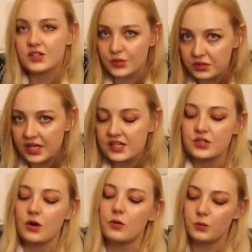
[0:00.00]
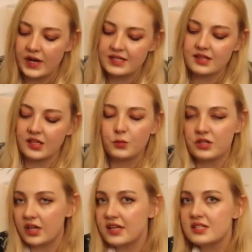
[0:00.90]
suitcase got wet. They
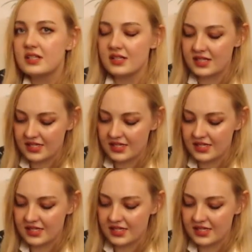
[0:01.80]
were nice and